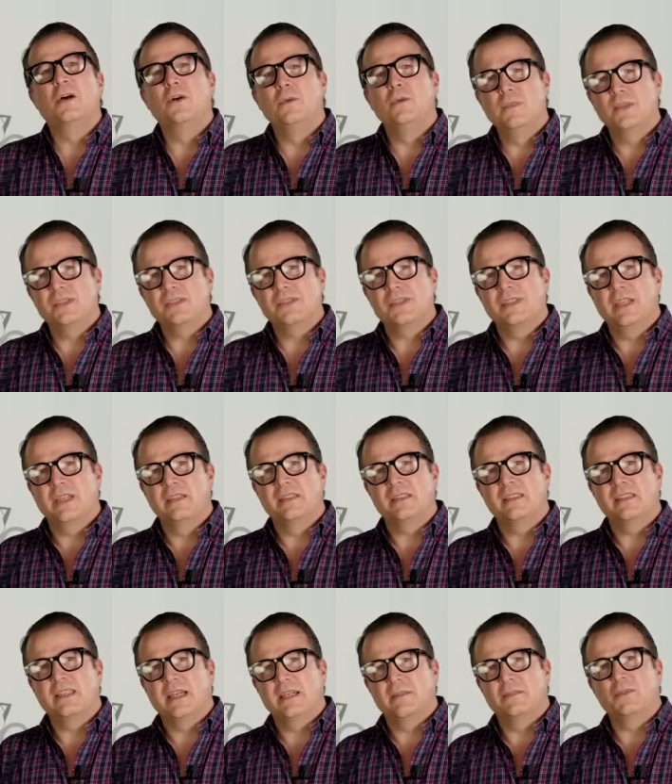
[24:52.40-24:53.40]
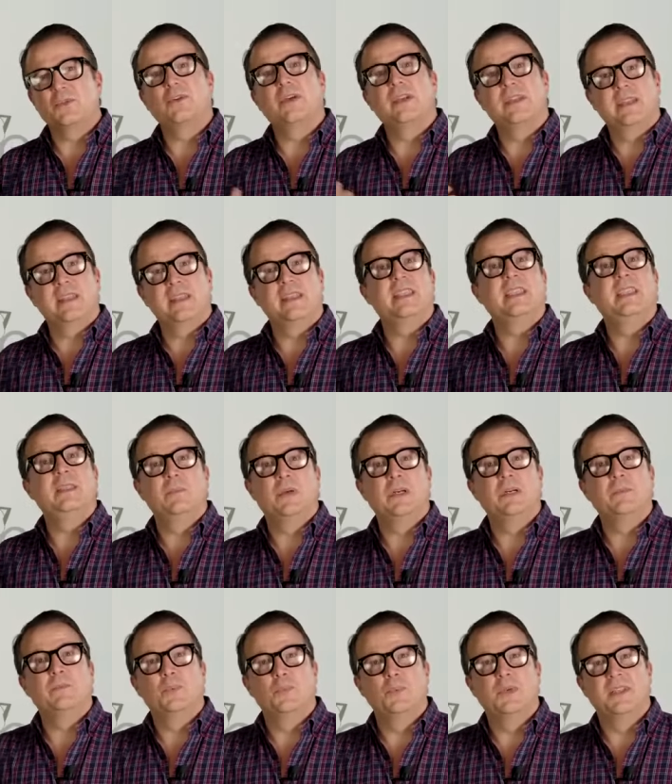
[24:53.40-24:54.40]
almost nonstop, trying to keep
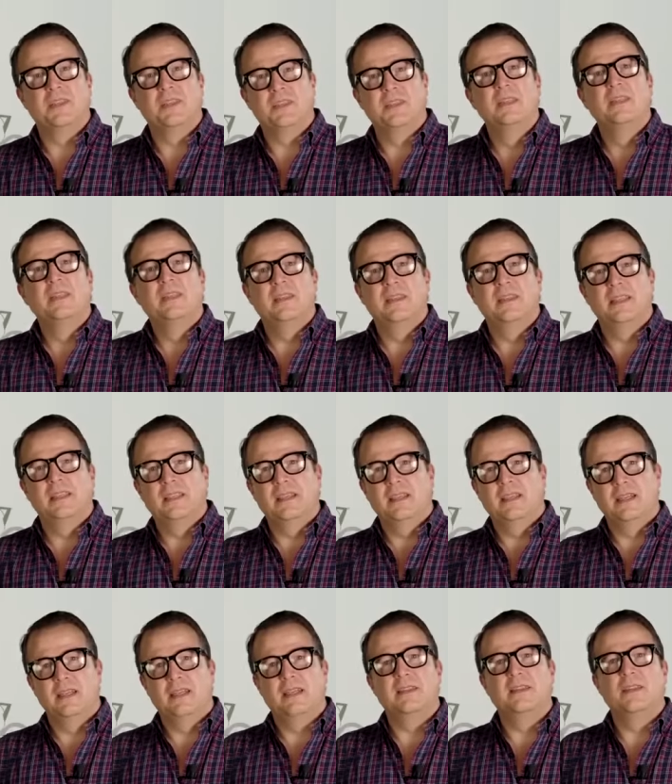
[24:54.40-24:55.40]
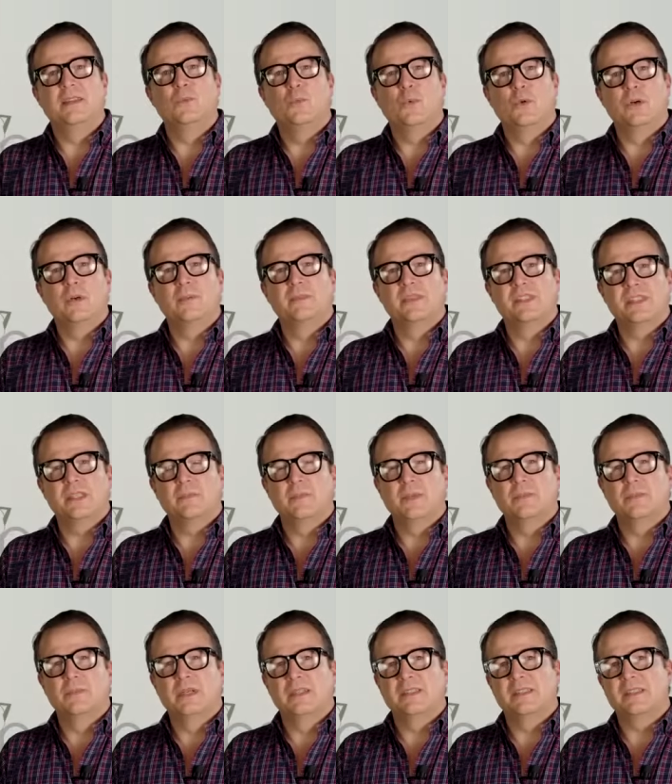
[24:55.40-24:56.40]
up with the uh, the warm summer
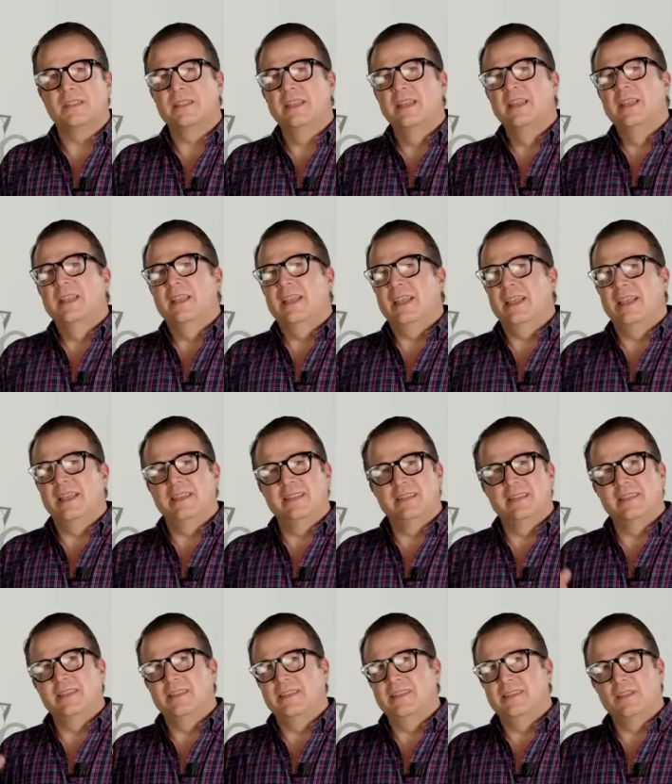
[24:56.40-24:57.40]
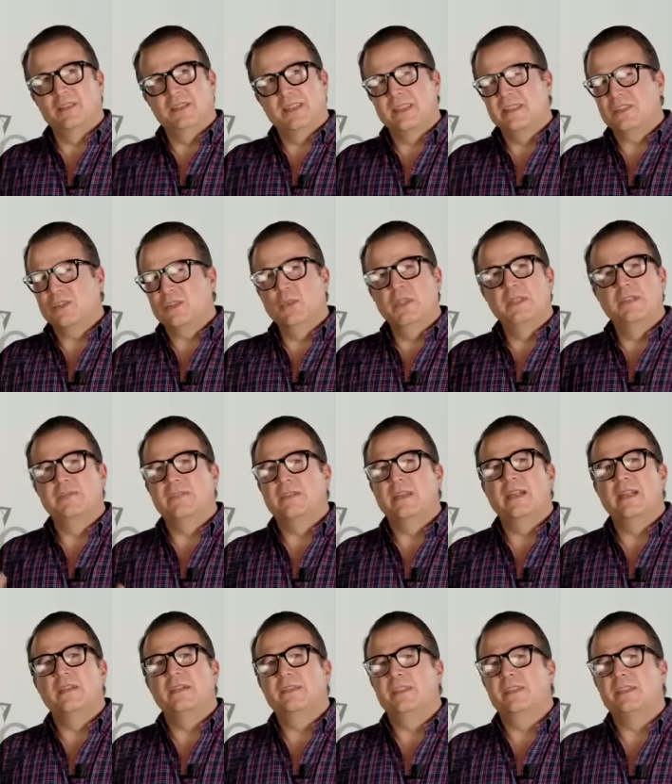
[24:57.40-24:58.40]
months. And since we've
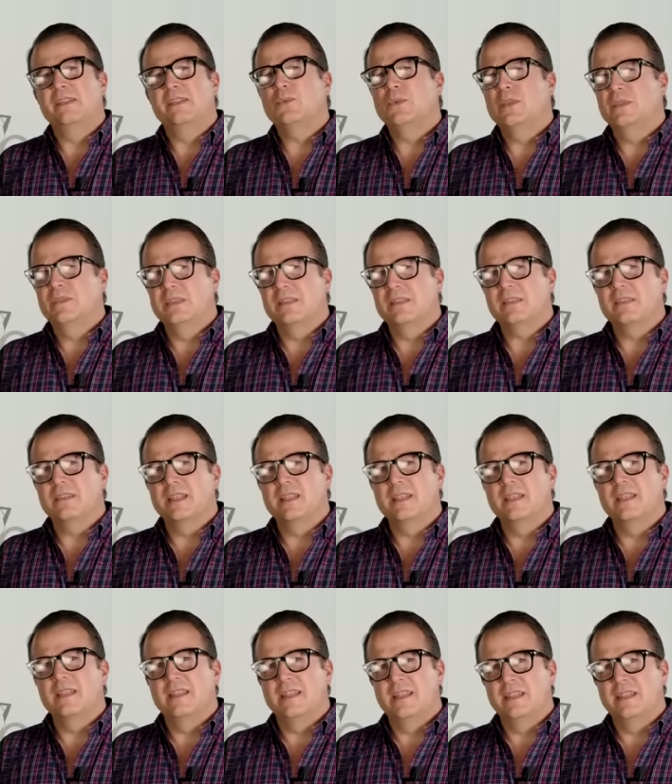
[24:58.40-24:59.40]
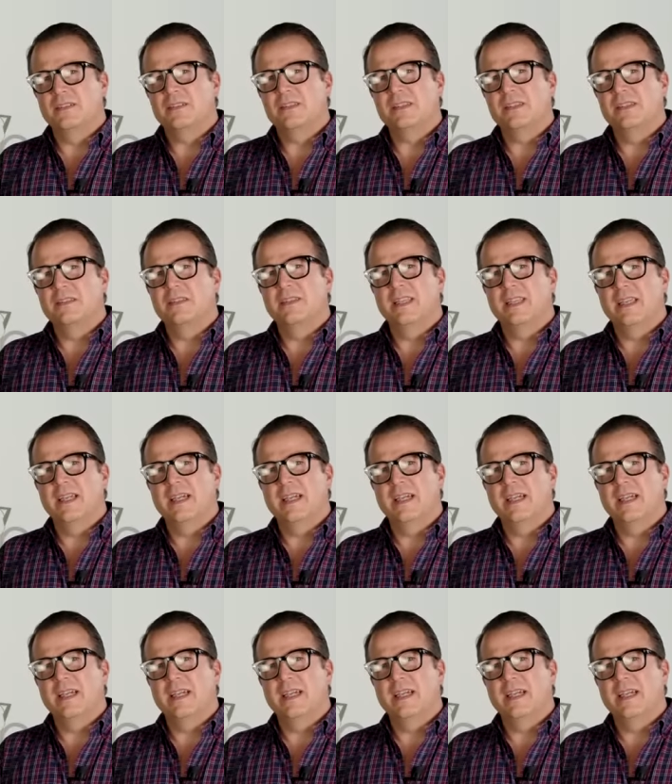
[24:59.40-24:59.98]
air, since we've insulated and air sealed the